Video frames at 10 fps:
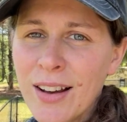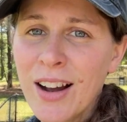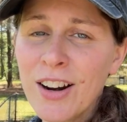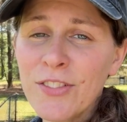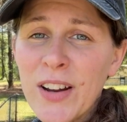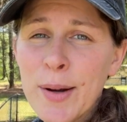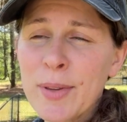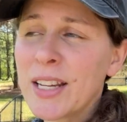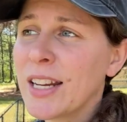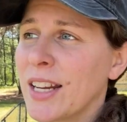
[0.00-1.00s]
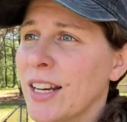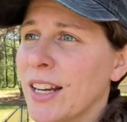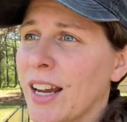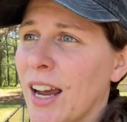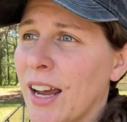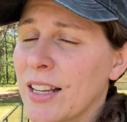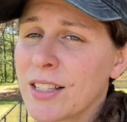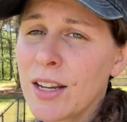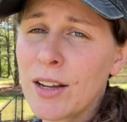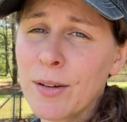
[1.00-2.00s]
Our family
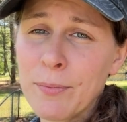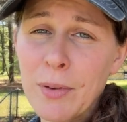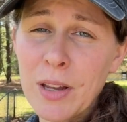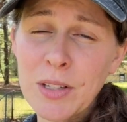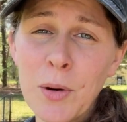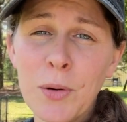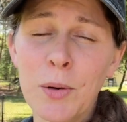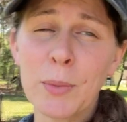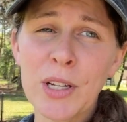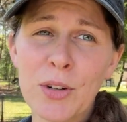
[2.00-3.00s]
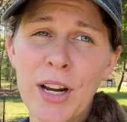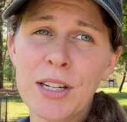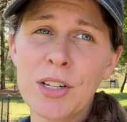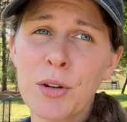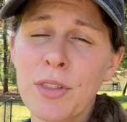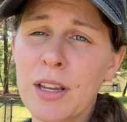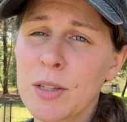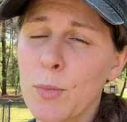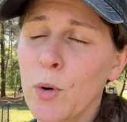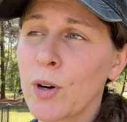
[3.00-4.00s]
as a whole, we try to do
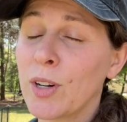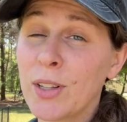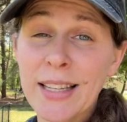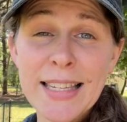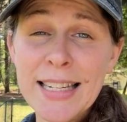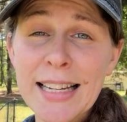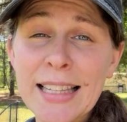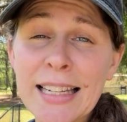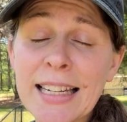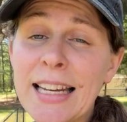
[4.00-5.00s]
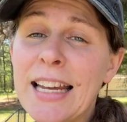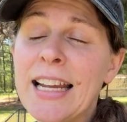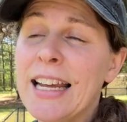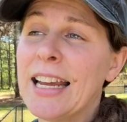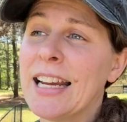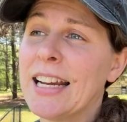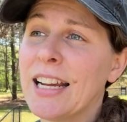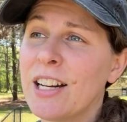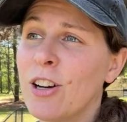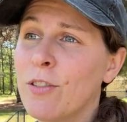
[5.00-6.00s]
things more holistically
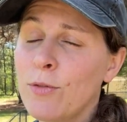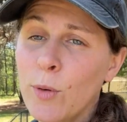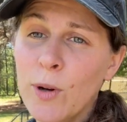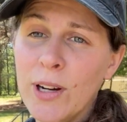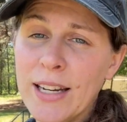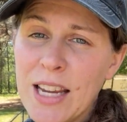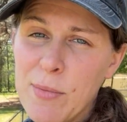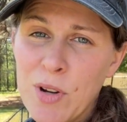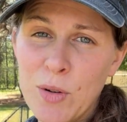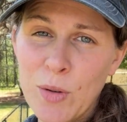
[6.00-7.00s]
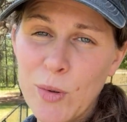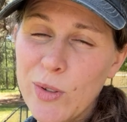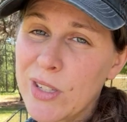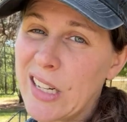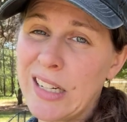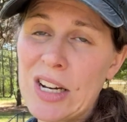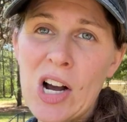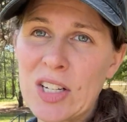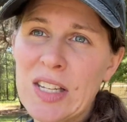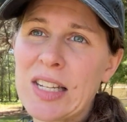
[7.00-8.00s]
and avoid chemicals and
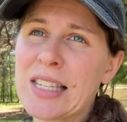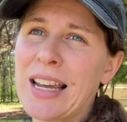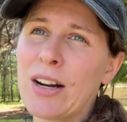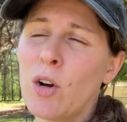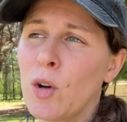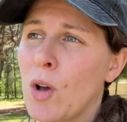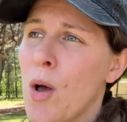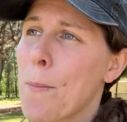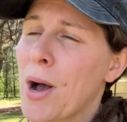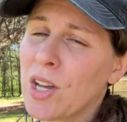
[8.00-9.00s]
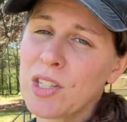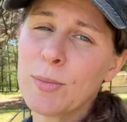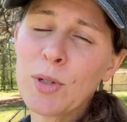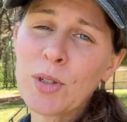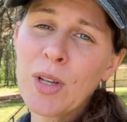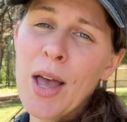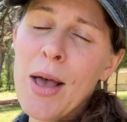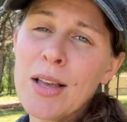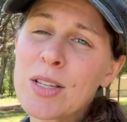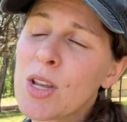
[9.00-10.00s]
toxins at all possible.
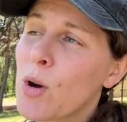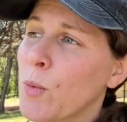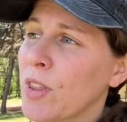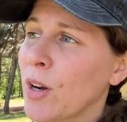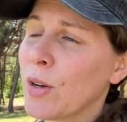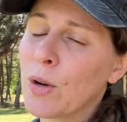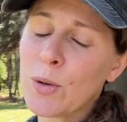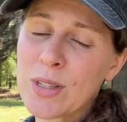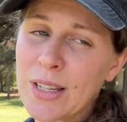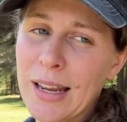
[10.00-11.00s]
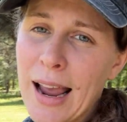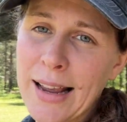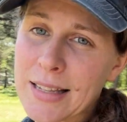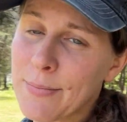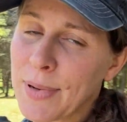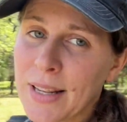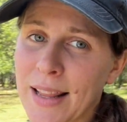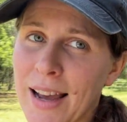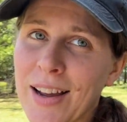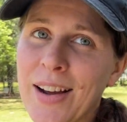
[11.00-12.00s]
So with our goats, it hasn't
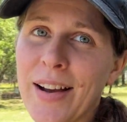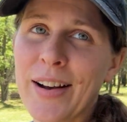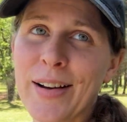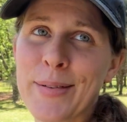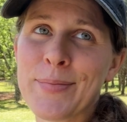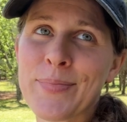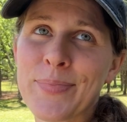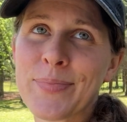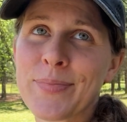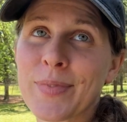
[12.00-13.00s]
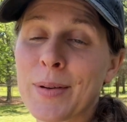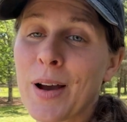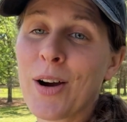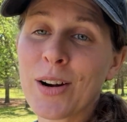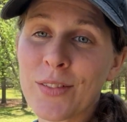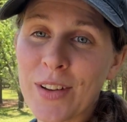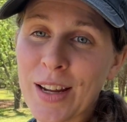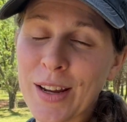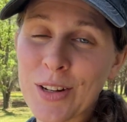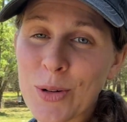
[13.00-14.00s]
been that hard of
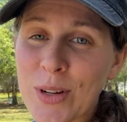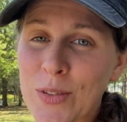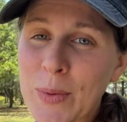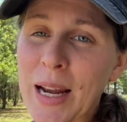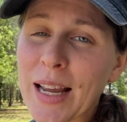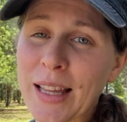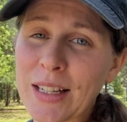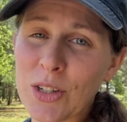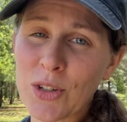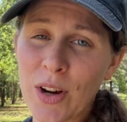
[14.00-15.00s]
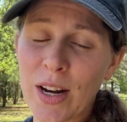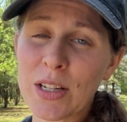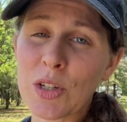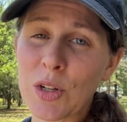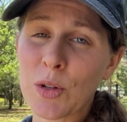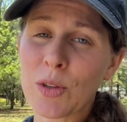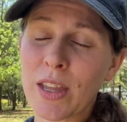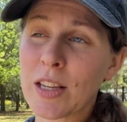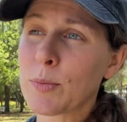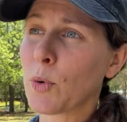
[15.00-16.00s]
a choice for me. I like to try to do
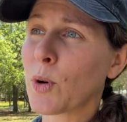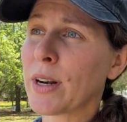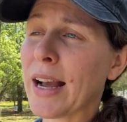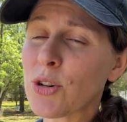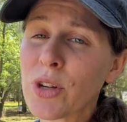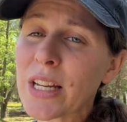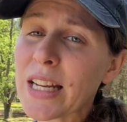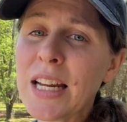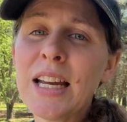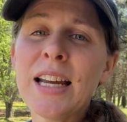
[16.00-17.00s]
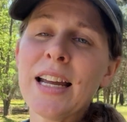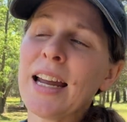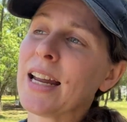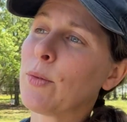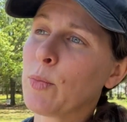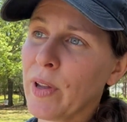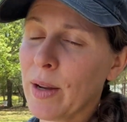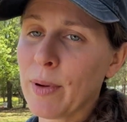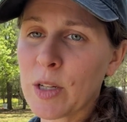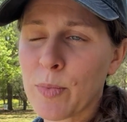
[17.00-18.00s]
things more naturally and with
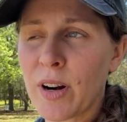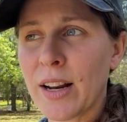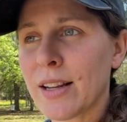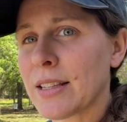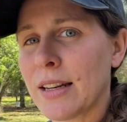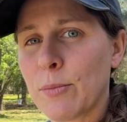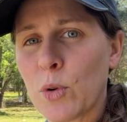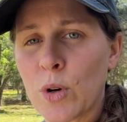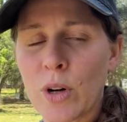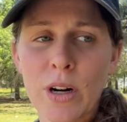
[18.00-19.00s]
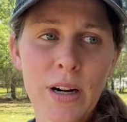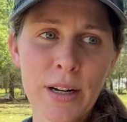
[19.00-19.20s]
plant-based products, and more